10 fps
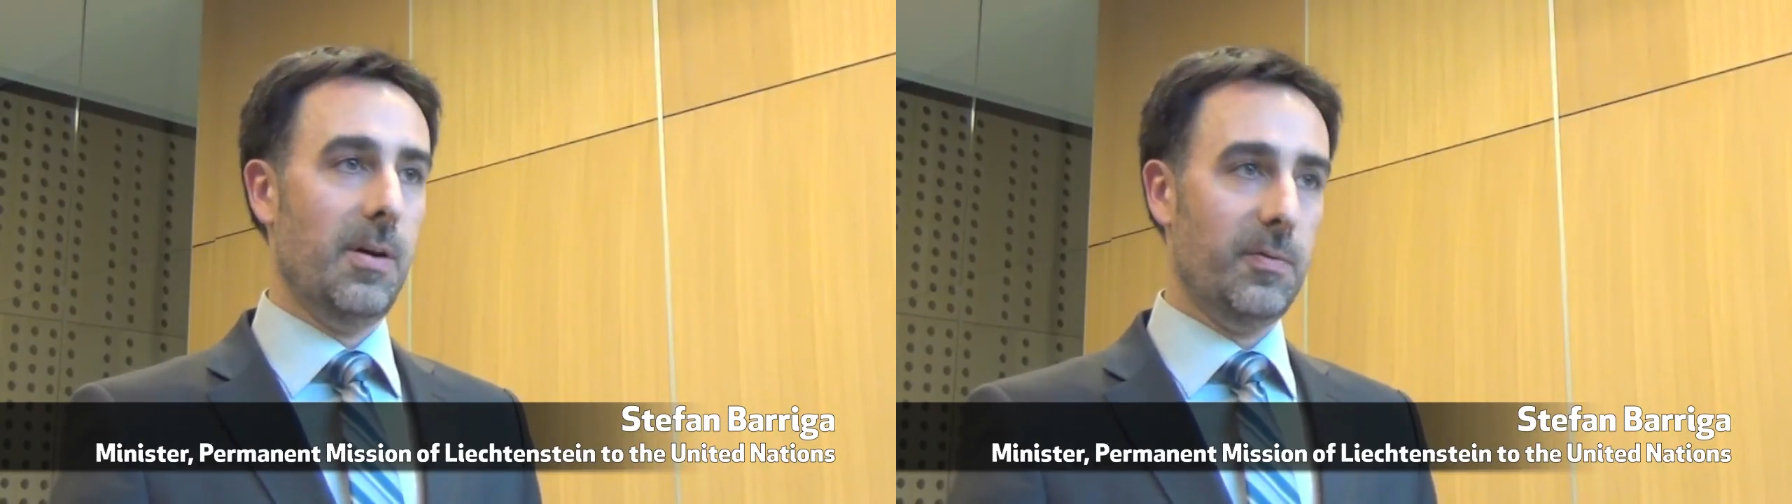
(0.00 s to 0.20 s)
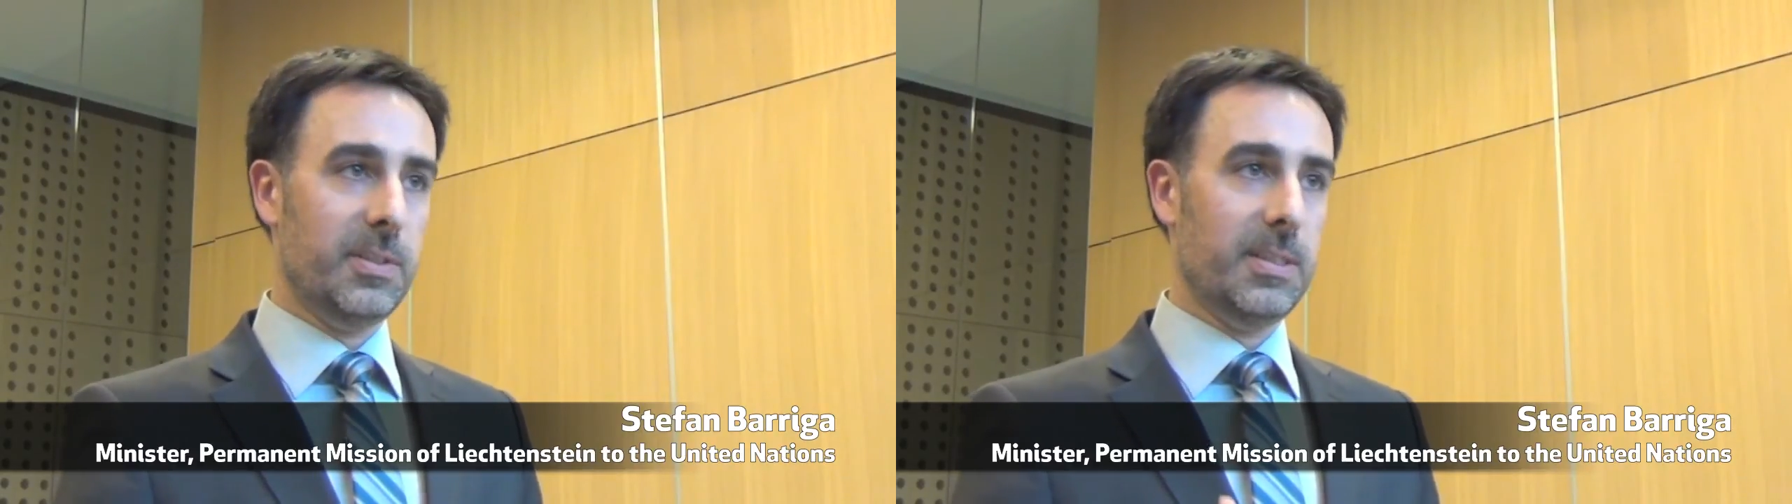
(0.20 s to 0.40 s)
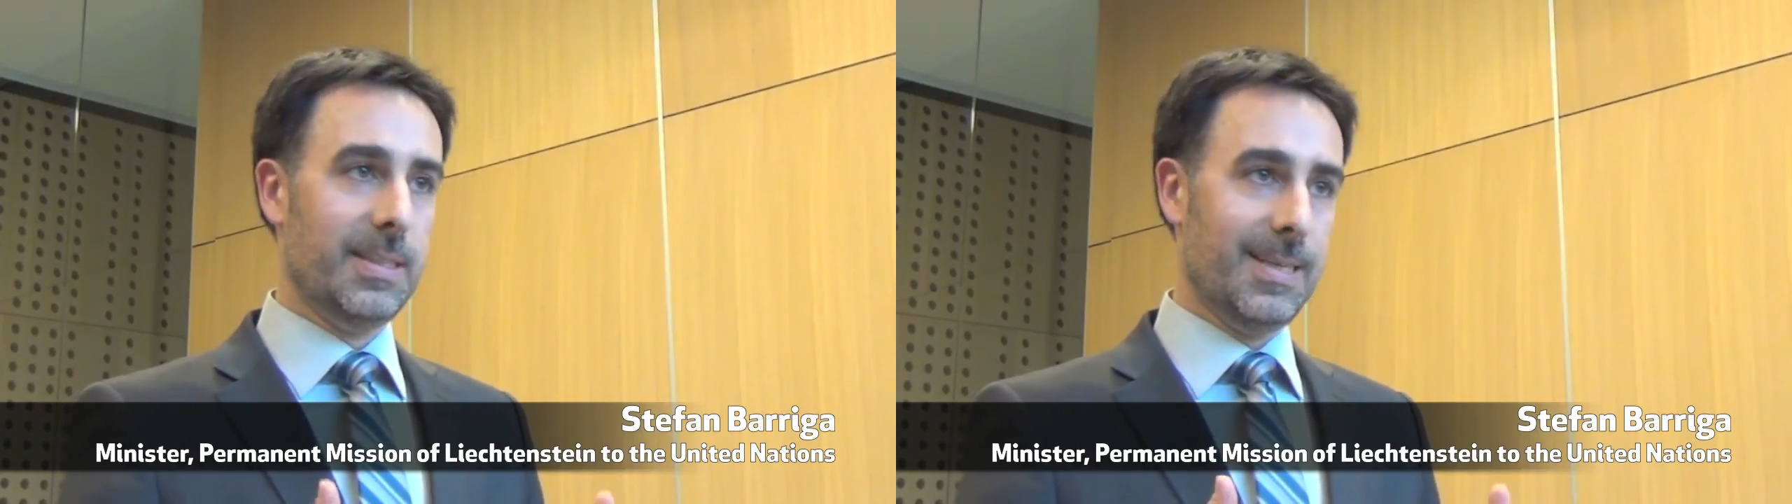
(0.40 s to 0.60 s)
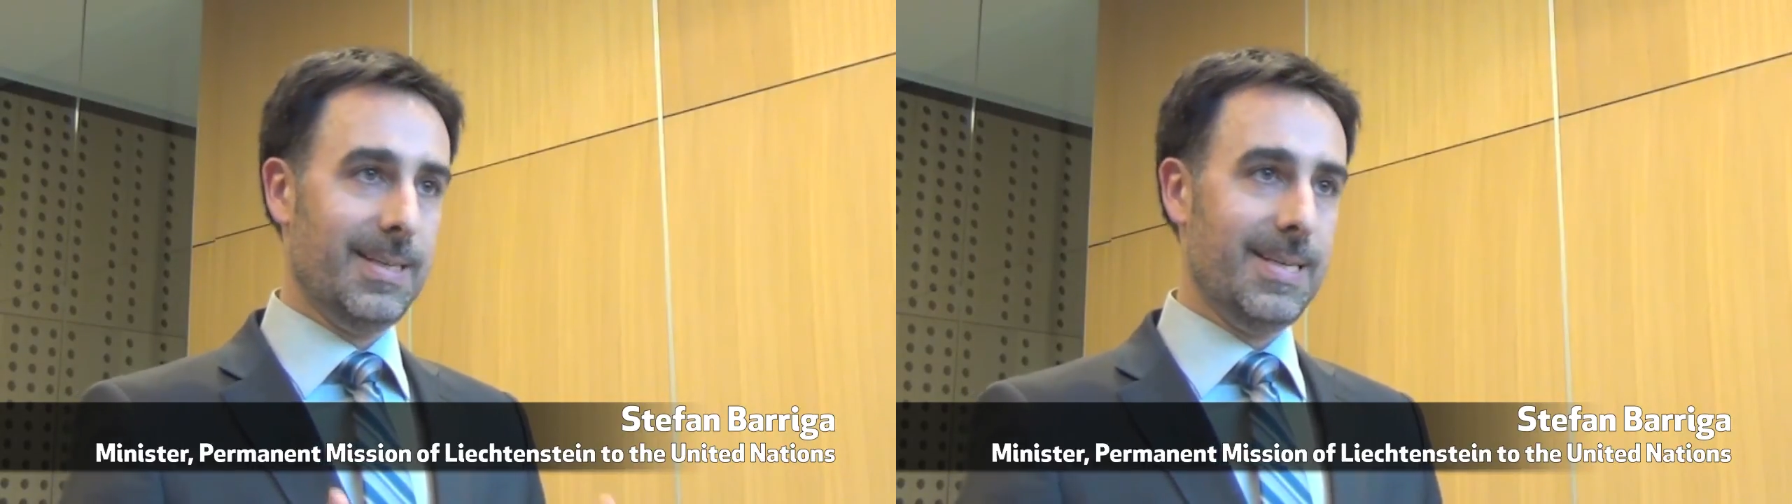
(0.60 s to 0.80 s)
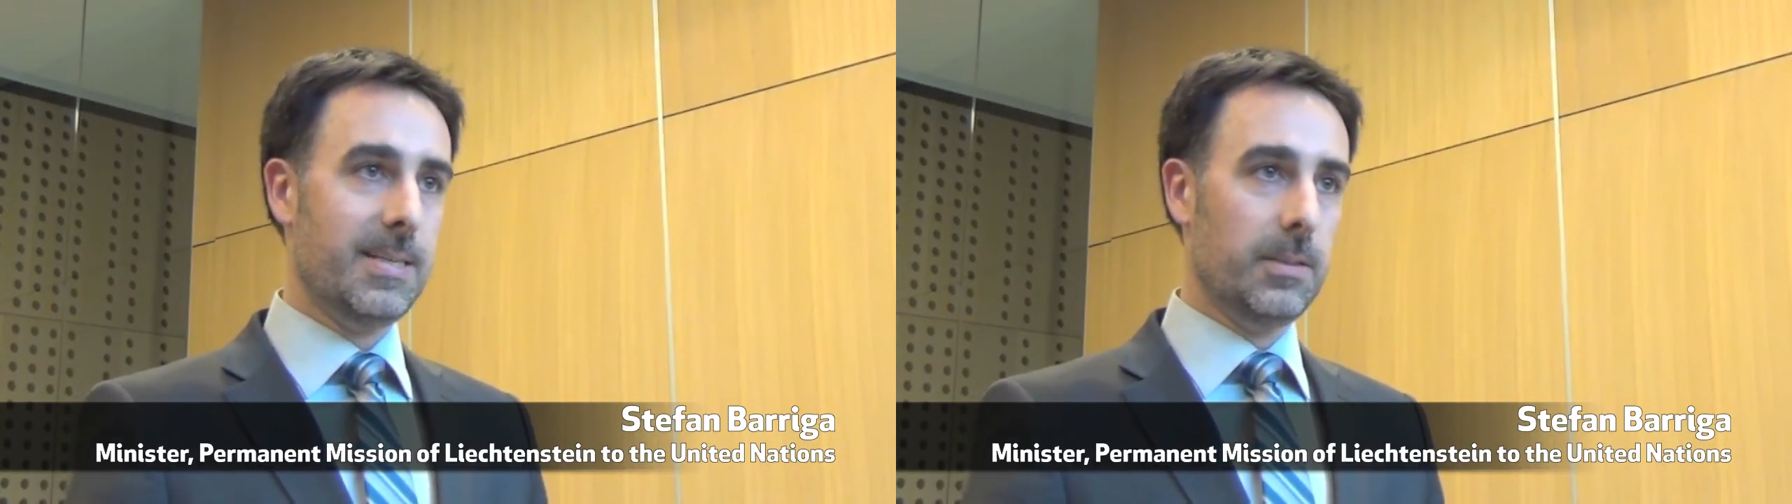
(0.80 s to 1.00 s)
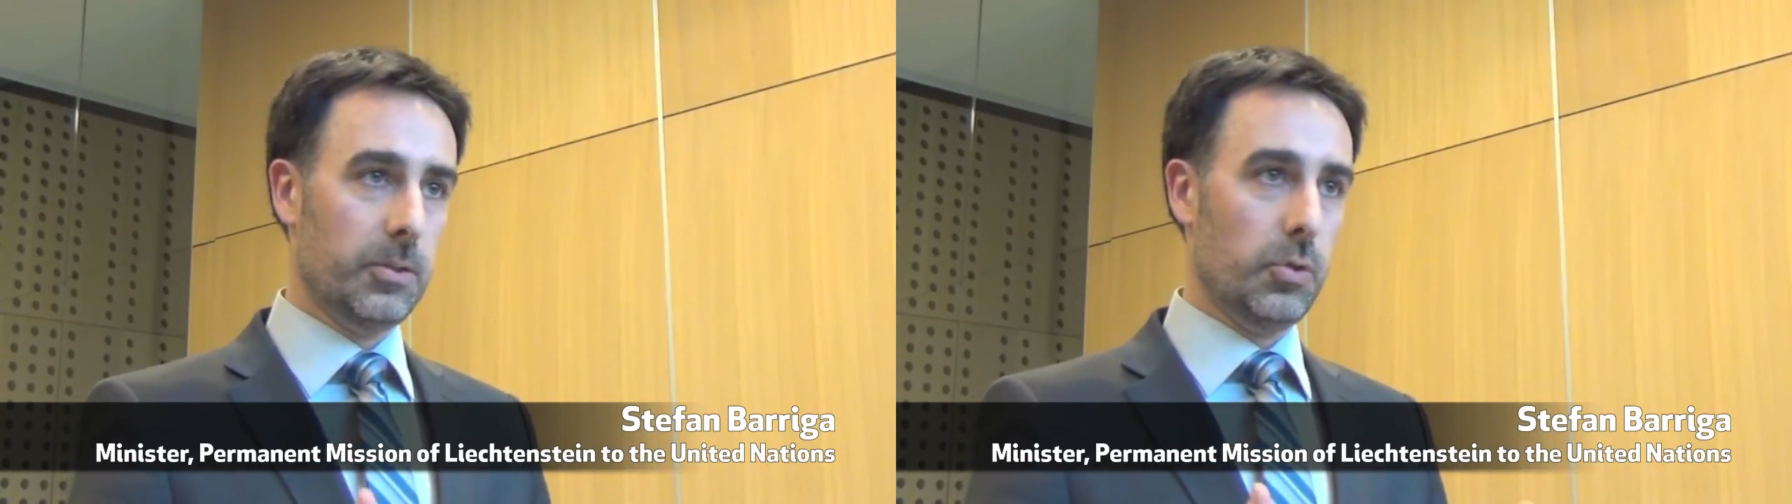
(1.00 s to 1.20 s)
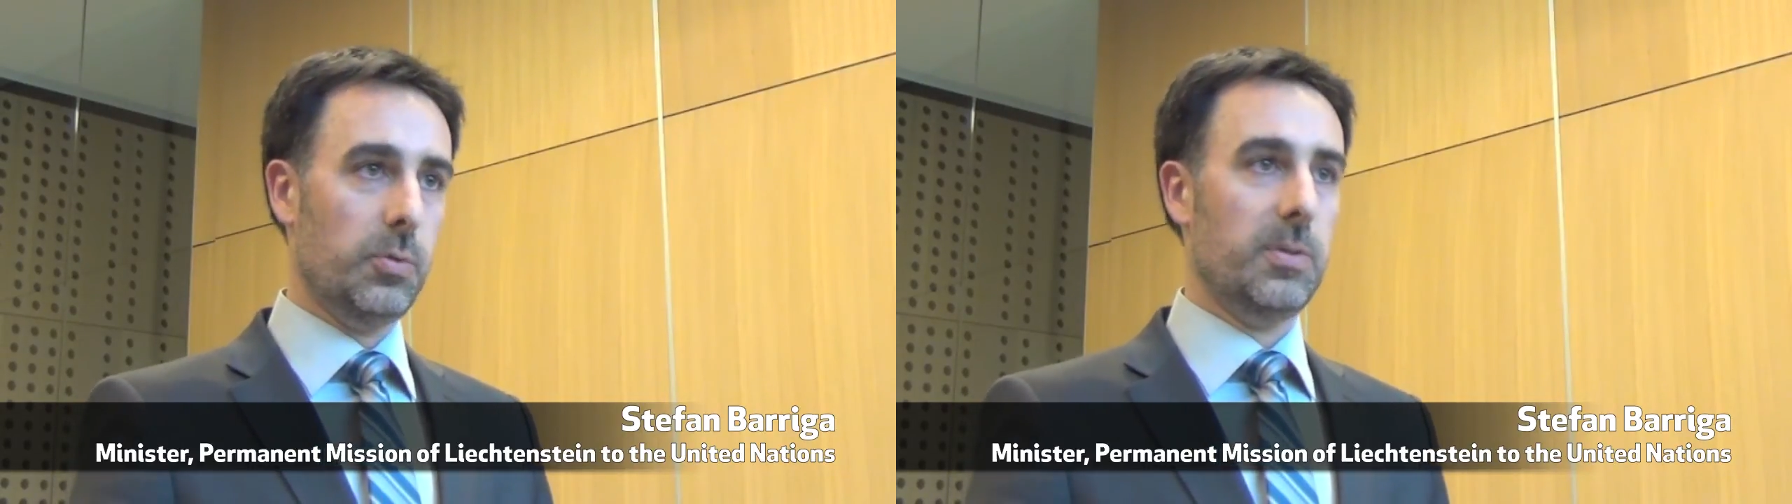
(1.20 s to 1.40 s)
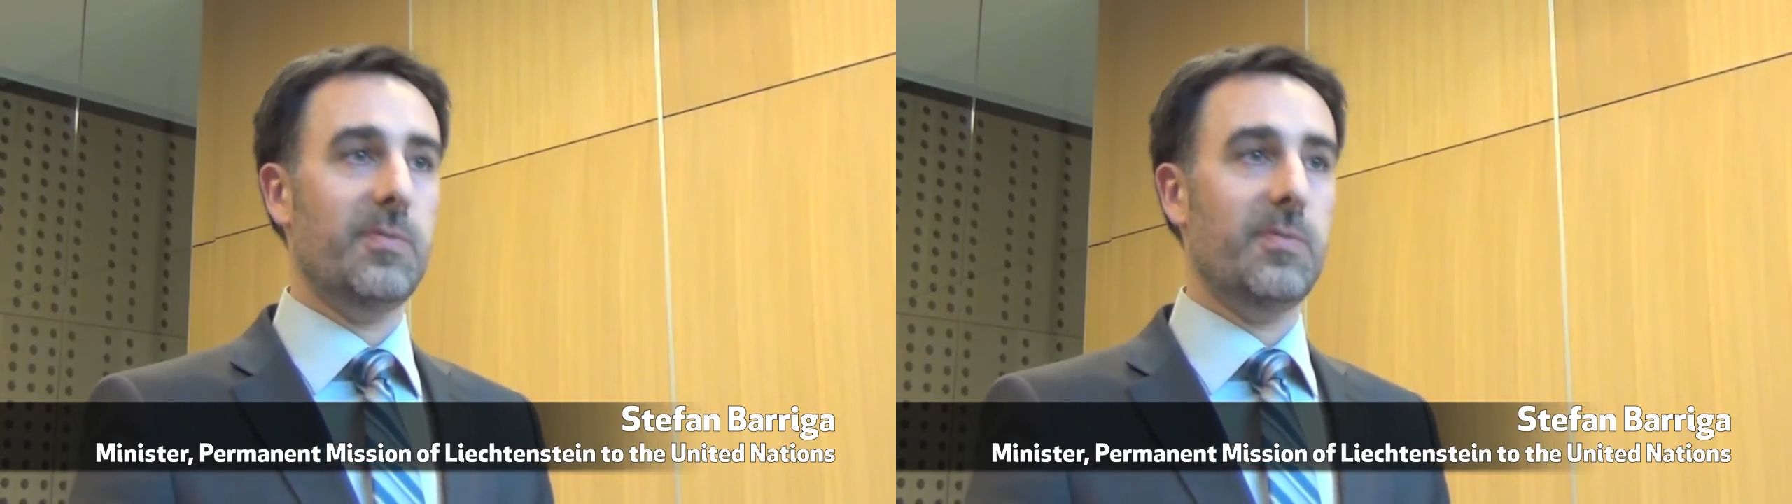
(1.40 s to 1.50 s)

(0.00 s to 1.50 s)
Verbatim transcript: of the illegal use